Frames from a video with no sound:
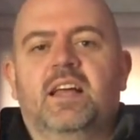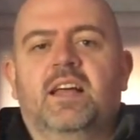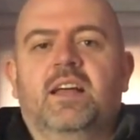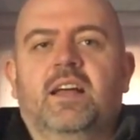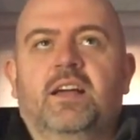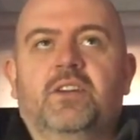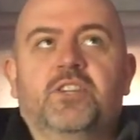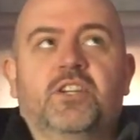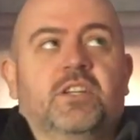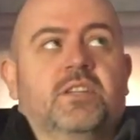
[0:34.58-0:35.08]

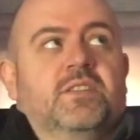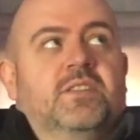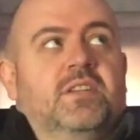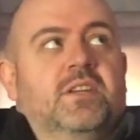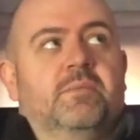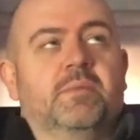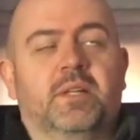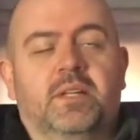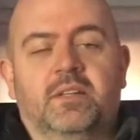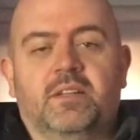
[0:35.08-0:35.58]
As you can see, I'm
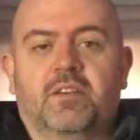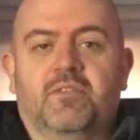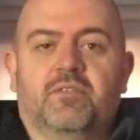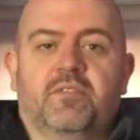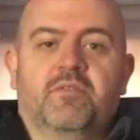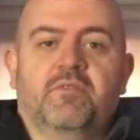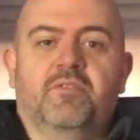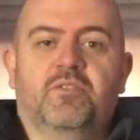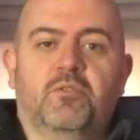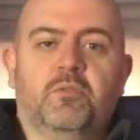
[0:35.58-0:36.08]
in a
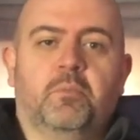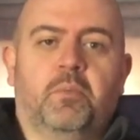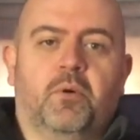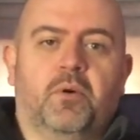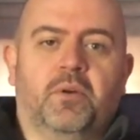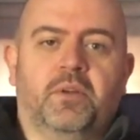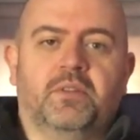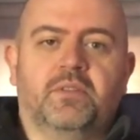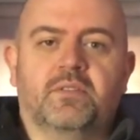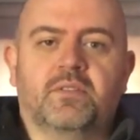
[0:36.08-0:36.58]
different
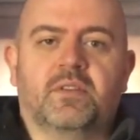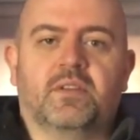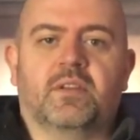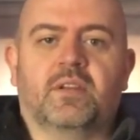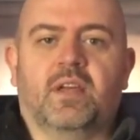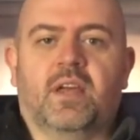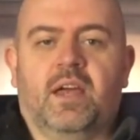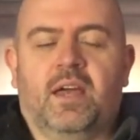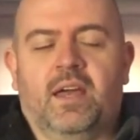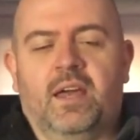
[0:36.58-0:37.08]
viewpoint,
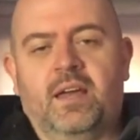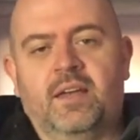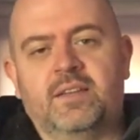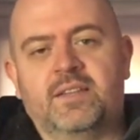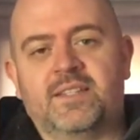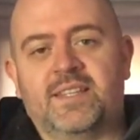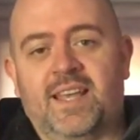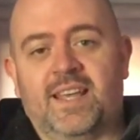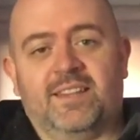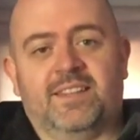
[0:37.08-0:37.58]

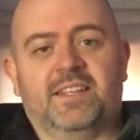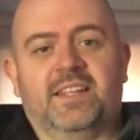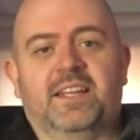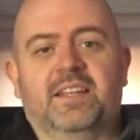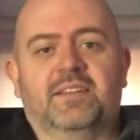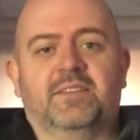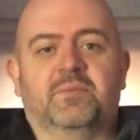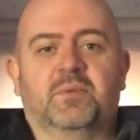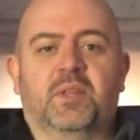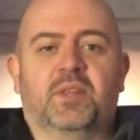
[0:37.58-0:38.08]
settling
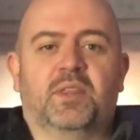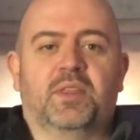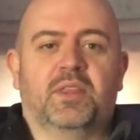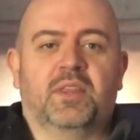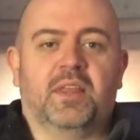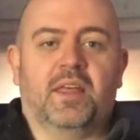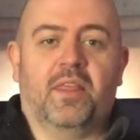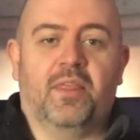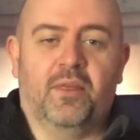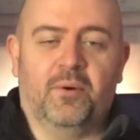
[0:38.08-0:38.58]
in with
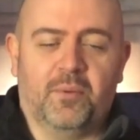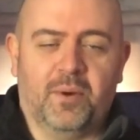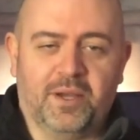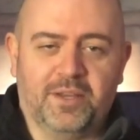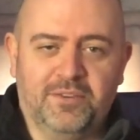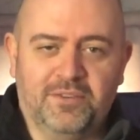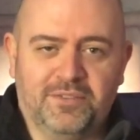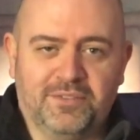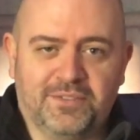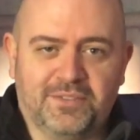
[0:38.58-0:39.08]
the
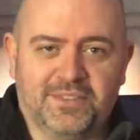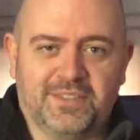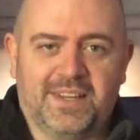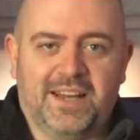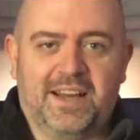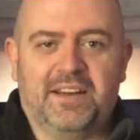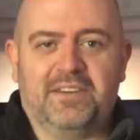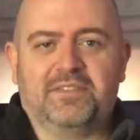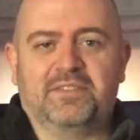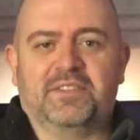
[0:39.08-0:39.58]
wife
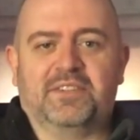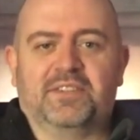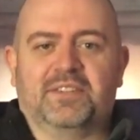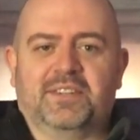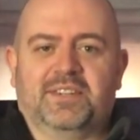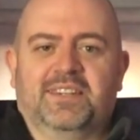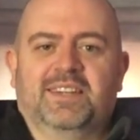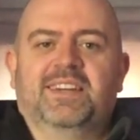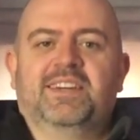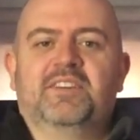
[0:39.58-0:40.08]
after
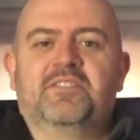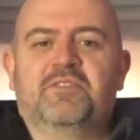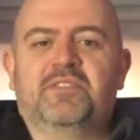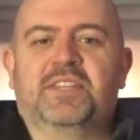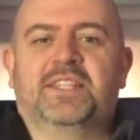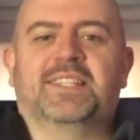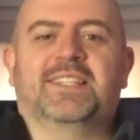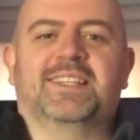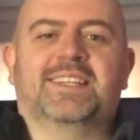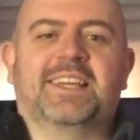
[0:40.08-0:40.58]

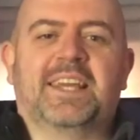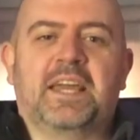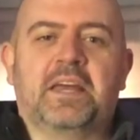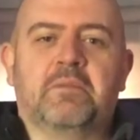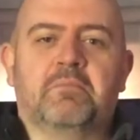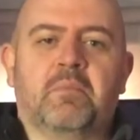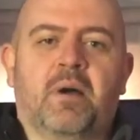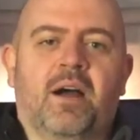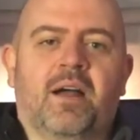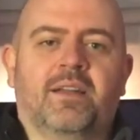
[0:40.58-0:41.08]
recently getting
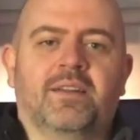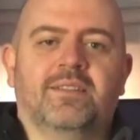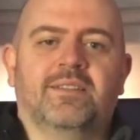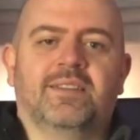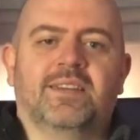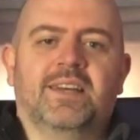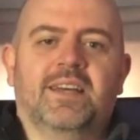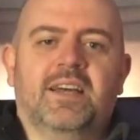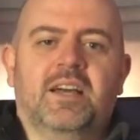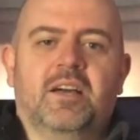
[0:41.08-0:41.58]
married.
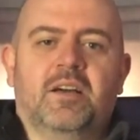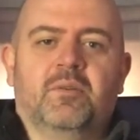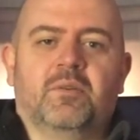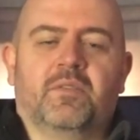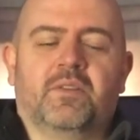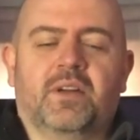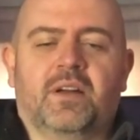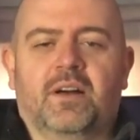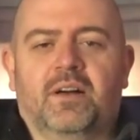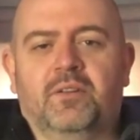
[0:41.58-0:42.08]
We've
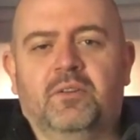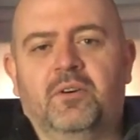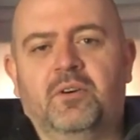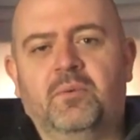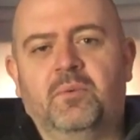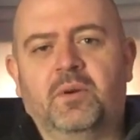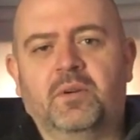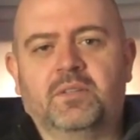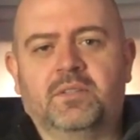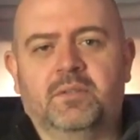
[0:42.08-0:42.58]
got a lot of
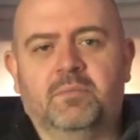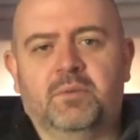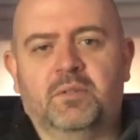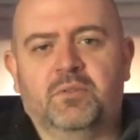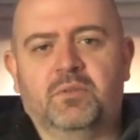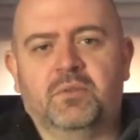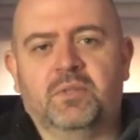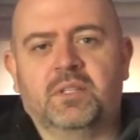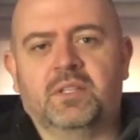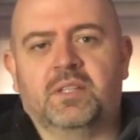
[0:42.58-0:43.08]
work to be
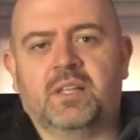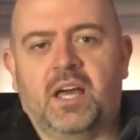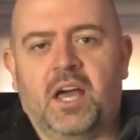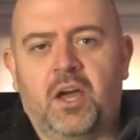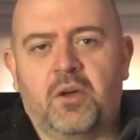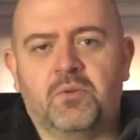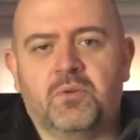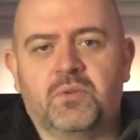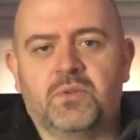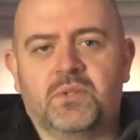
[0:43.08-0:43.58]
doing in the
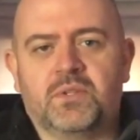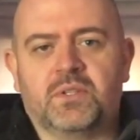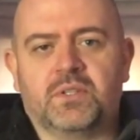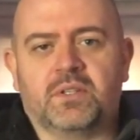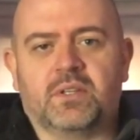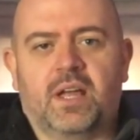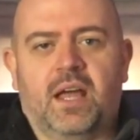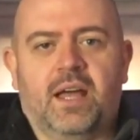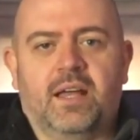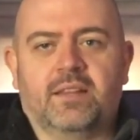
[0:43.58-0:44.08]
house,
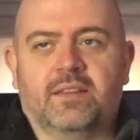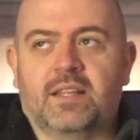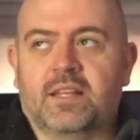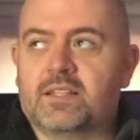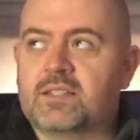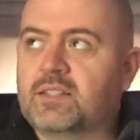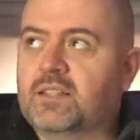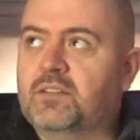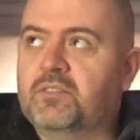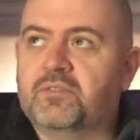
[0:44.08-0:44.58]
and this
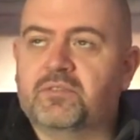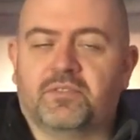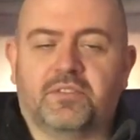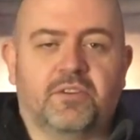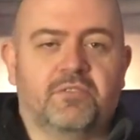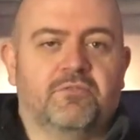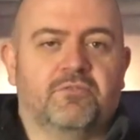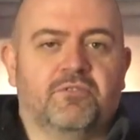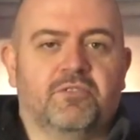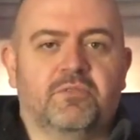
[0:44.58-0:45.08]
little
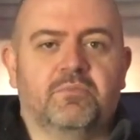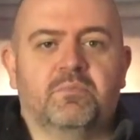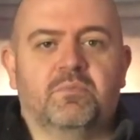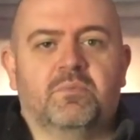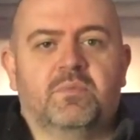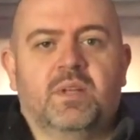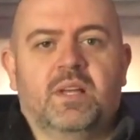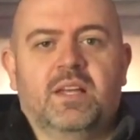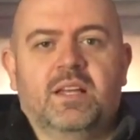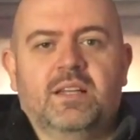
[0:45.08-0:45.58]
front room
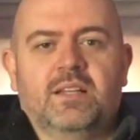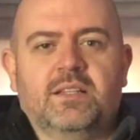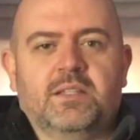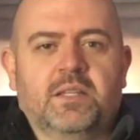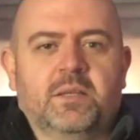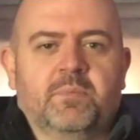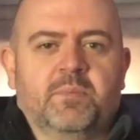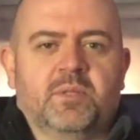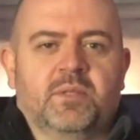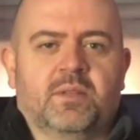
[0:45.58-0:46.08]

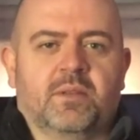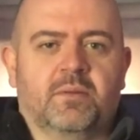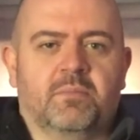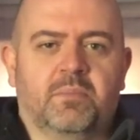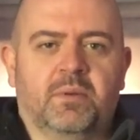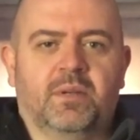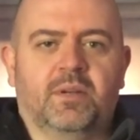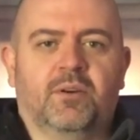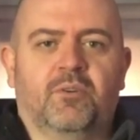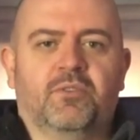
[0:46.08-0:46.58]
seems to
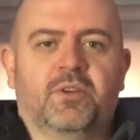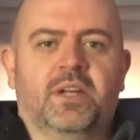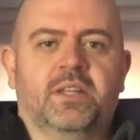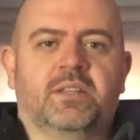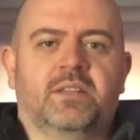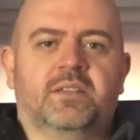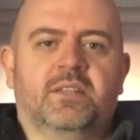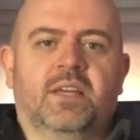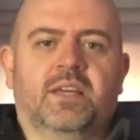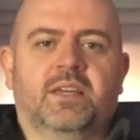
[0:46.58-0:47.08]
be already
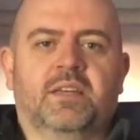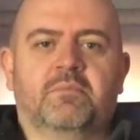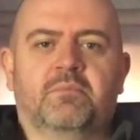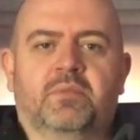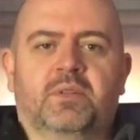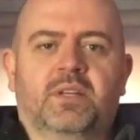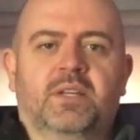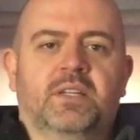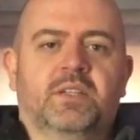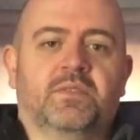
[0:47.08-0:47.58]
taking
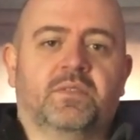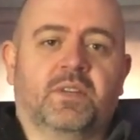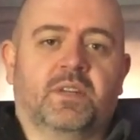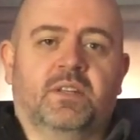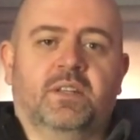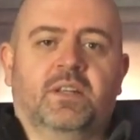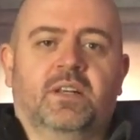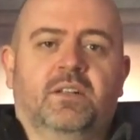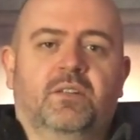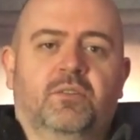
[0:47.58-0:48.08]
place for a
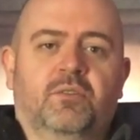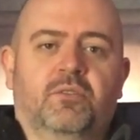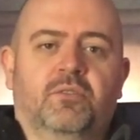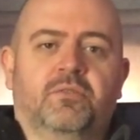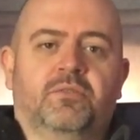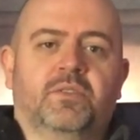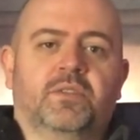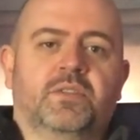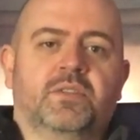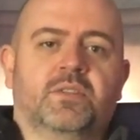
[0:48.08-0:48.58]
little
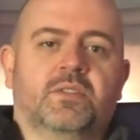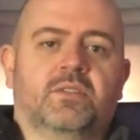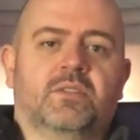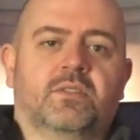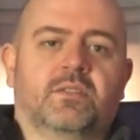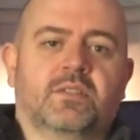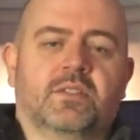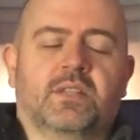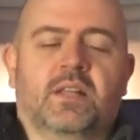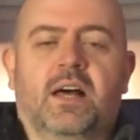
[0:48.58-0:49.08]
office
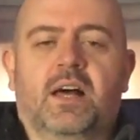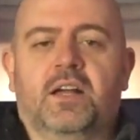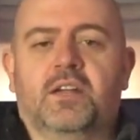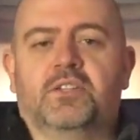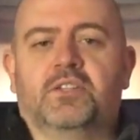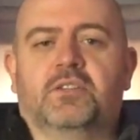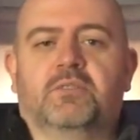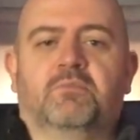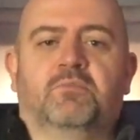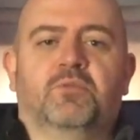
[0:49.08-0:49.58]

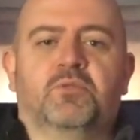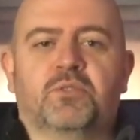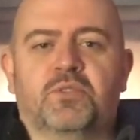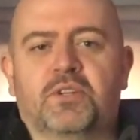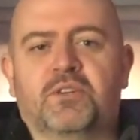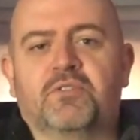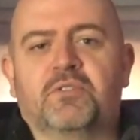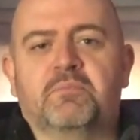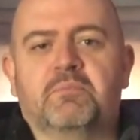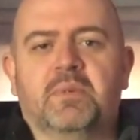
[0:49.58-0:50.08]
slash music
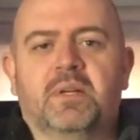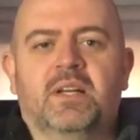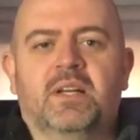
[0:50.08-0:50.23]
room,